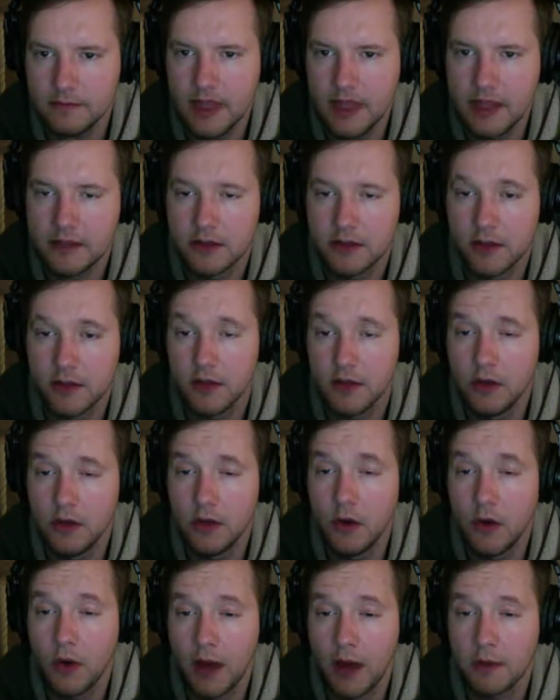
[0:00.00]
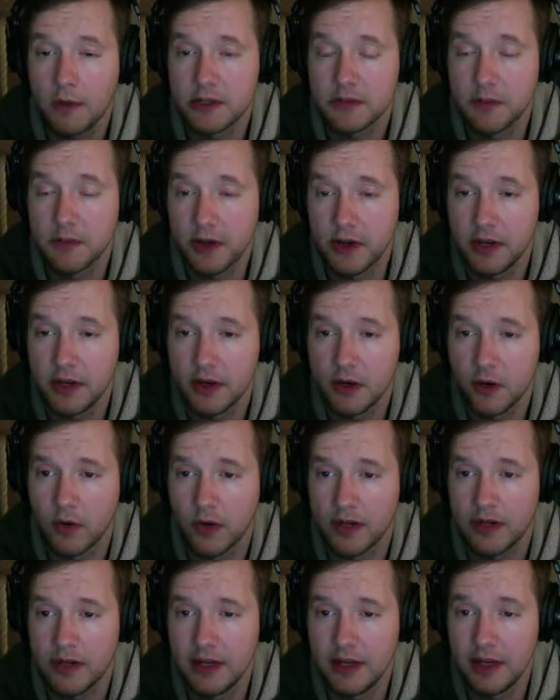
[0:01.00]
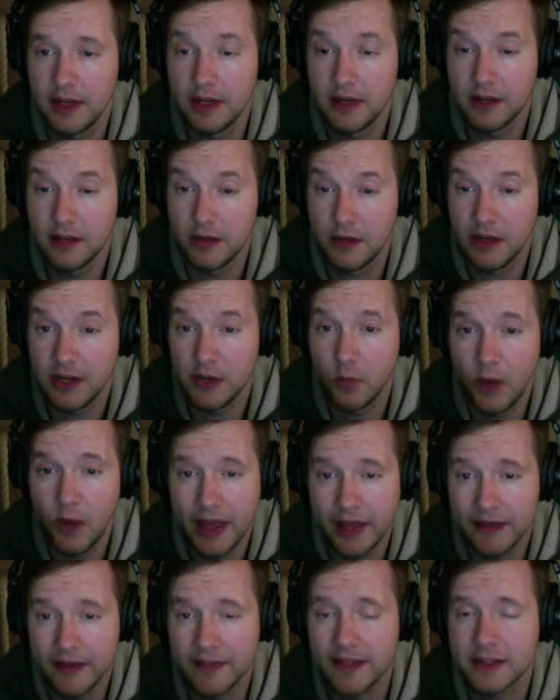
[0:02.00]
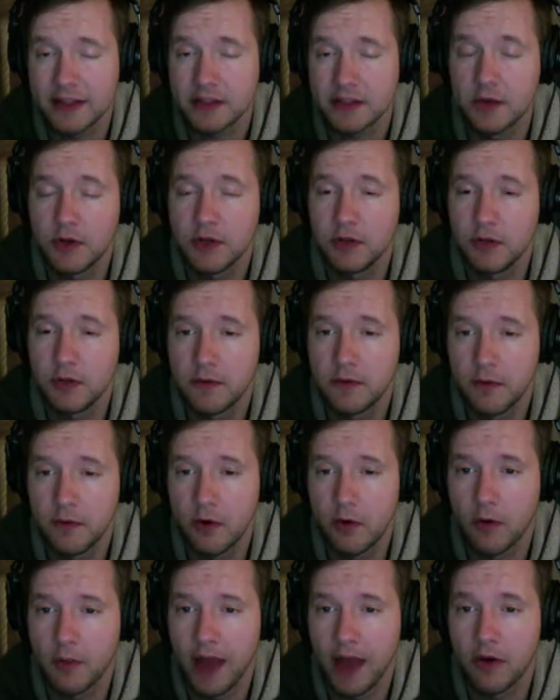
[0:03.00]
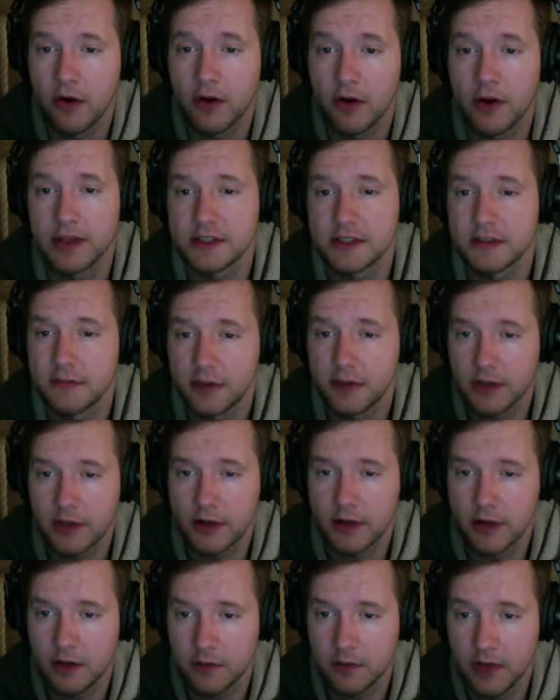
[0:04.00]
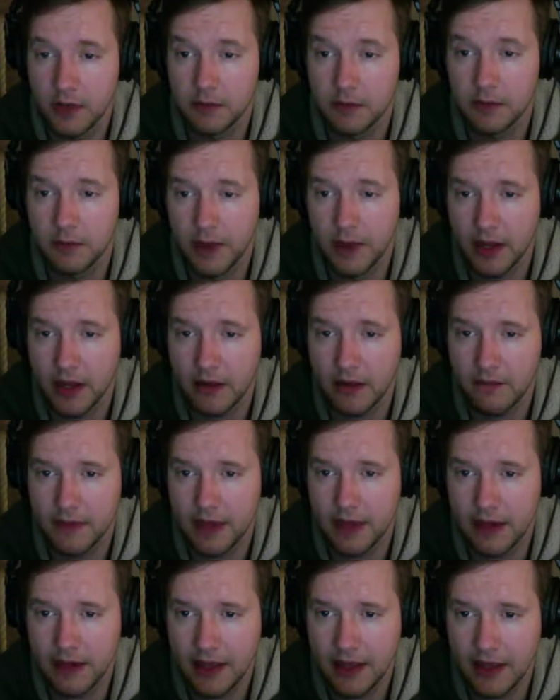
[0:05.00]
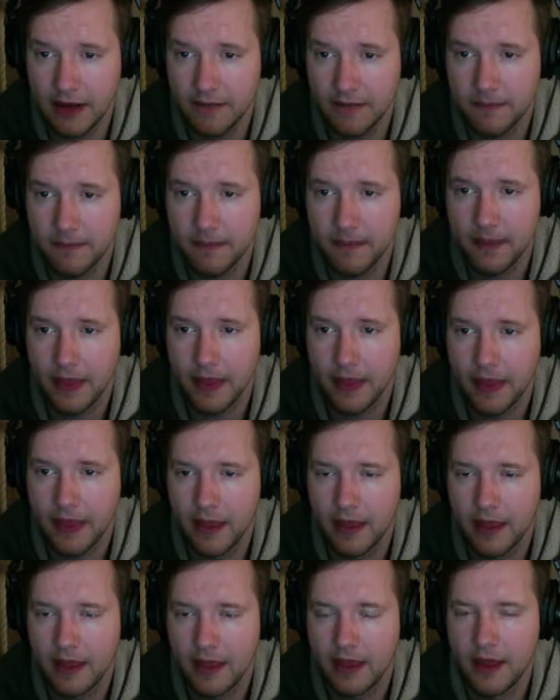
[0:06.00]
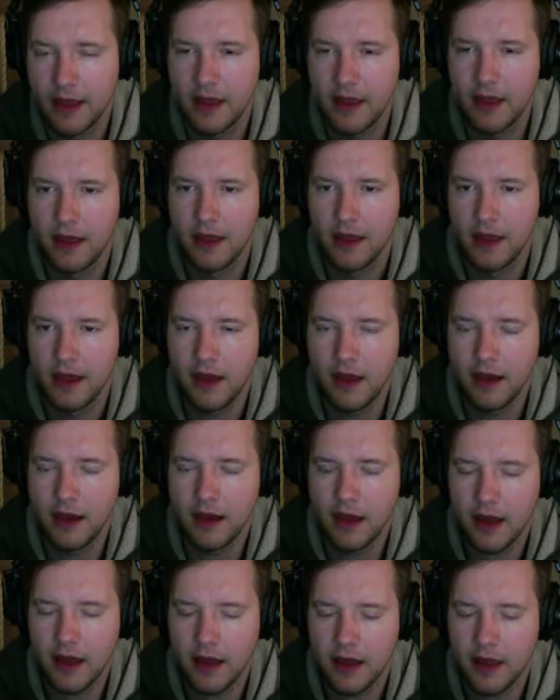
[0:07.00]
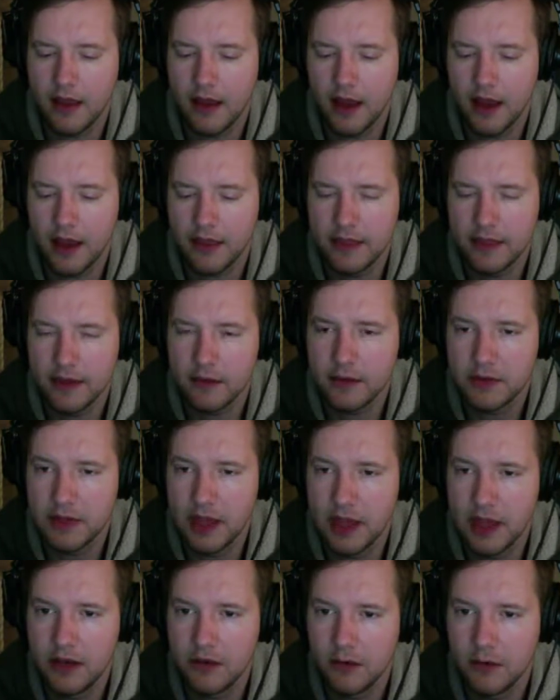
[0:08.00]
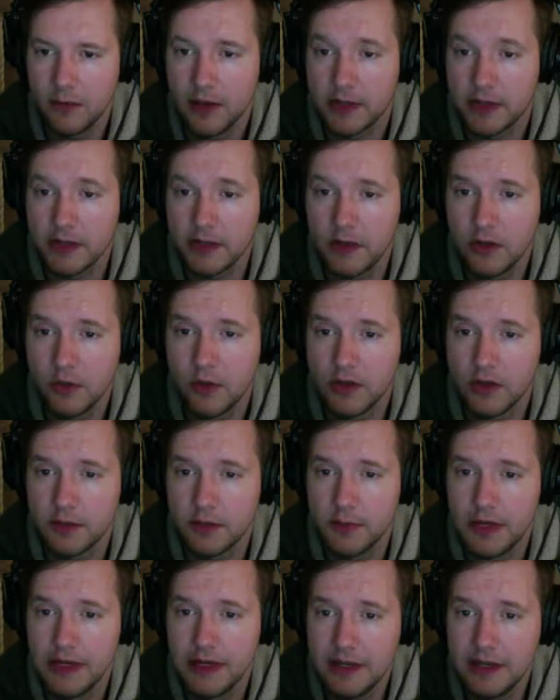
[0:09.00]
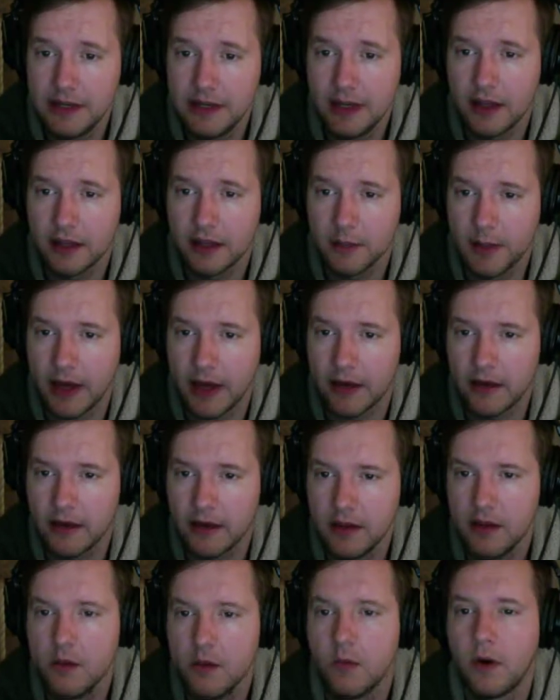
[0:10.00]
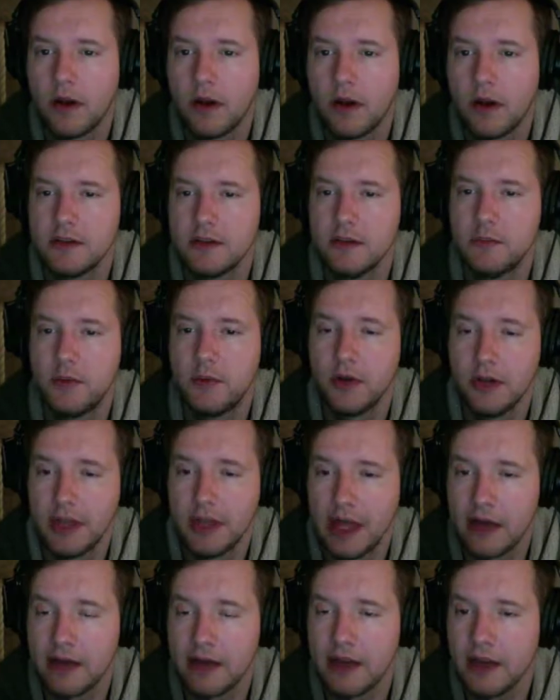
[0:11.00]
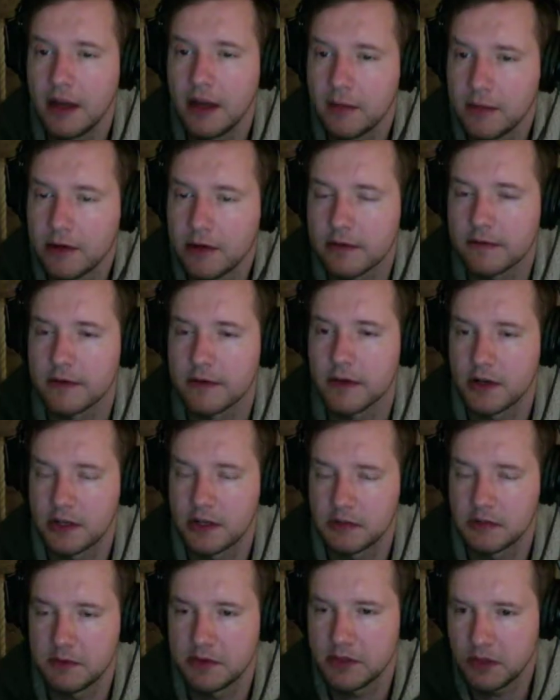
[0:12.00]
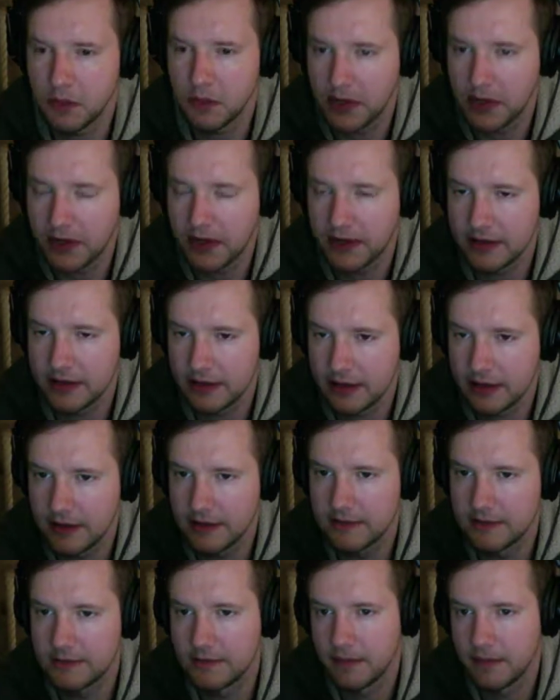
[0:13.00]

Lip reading: so that you know how much money you're going to need when, and that's going to inform how aggressively you're going to be able to pay off that debt. And I think with the annual budget, you want to be detailed about it. You want to put down a number for Christmas 2019.